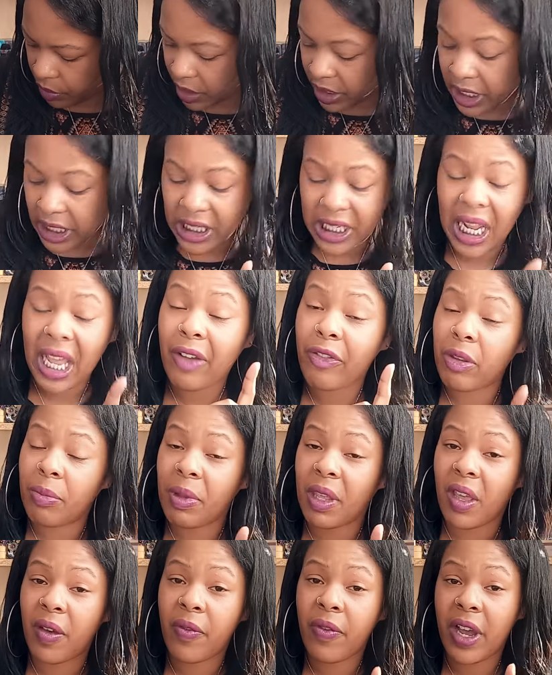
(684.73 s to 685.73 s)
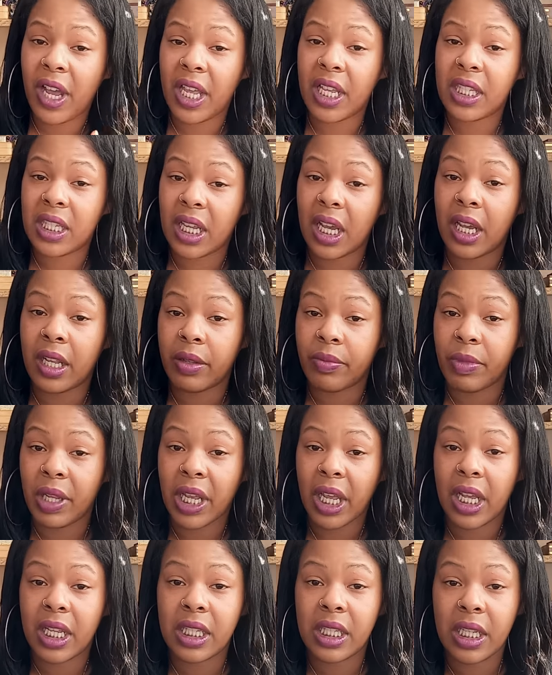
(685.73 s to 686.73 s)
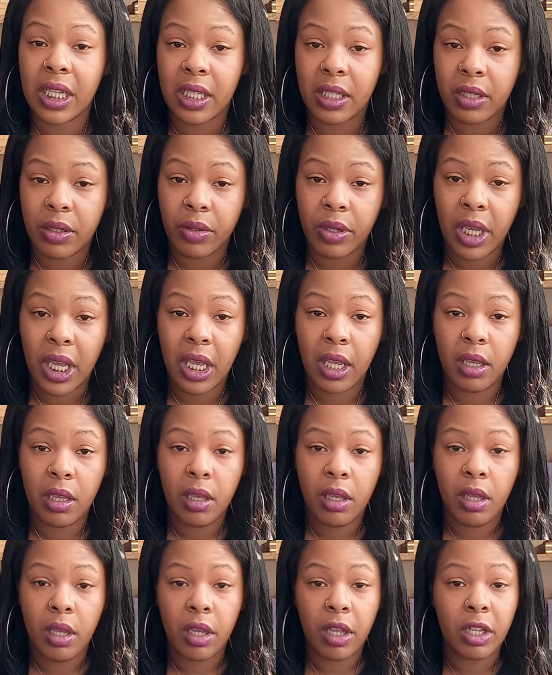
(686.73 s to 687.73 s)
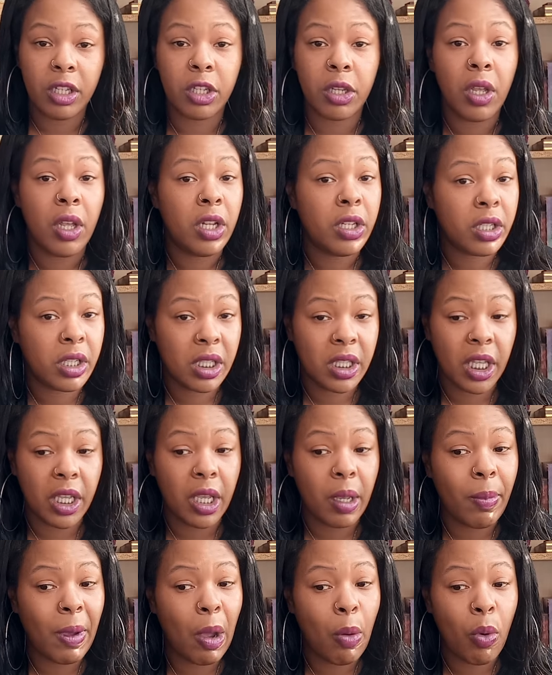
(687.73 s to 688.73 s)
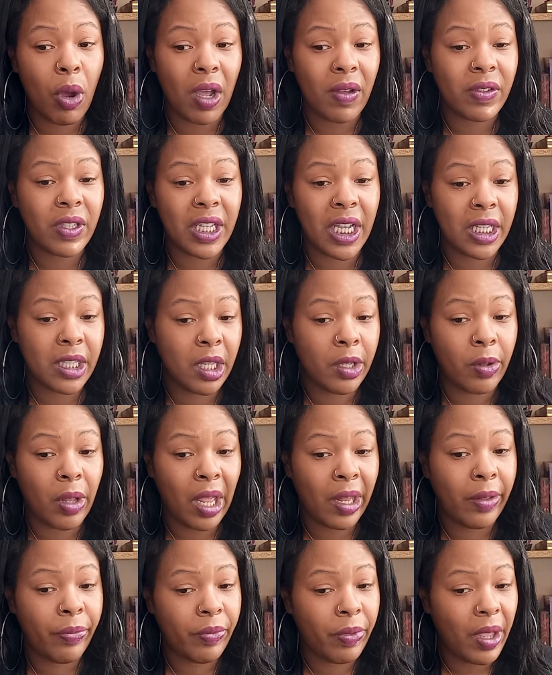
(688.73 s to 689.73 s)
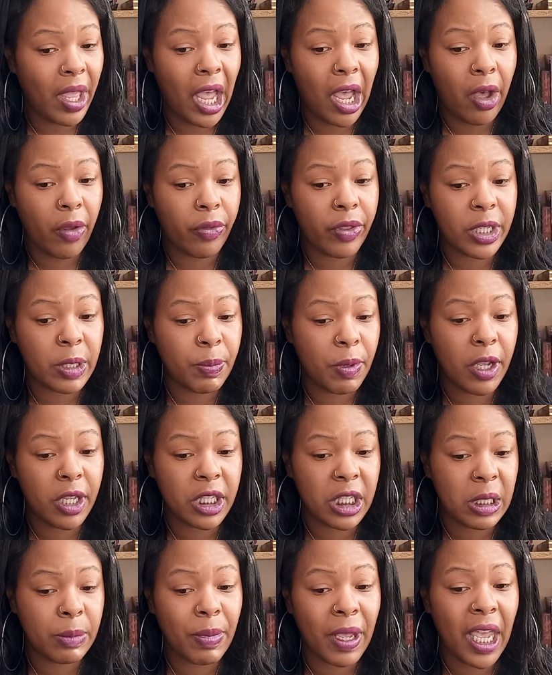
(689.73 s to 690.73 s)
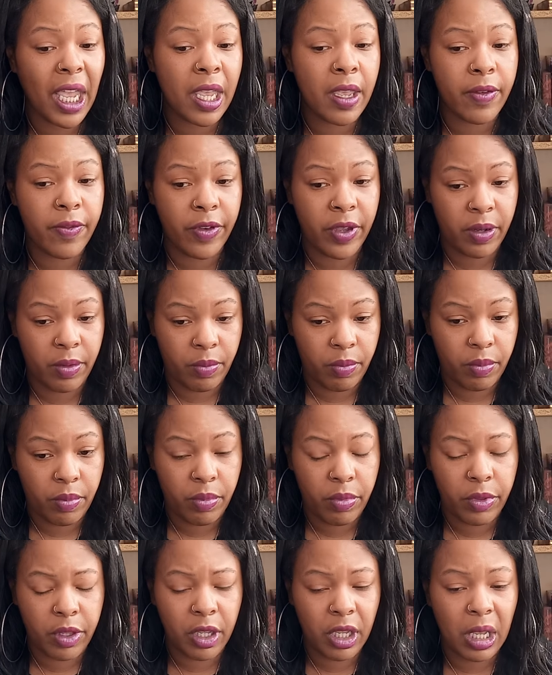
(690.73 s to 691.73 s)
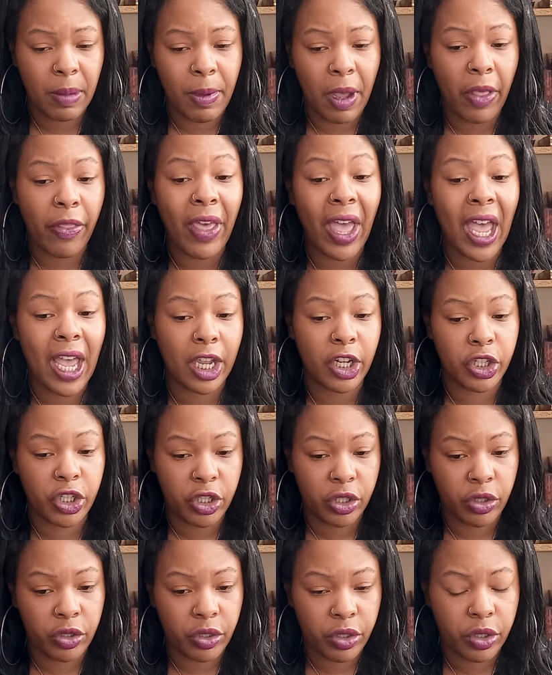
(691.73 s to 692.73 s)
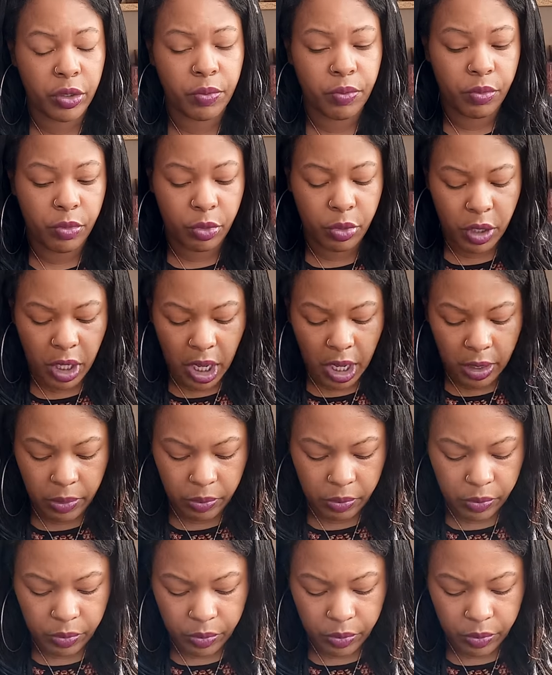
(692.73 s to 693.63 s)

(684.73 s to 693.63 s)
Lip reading: Doesn't have to be a fire sign, like I said, okay? Just think about what I've said and how this person's behaving. Think about the actions, okay?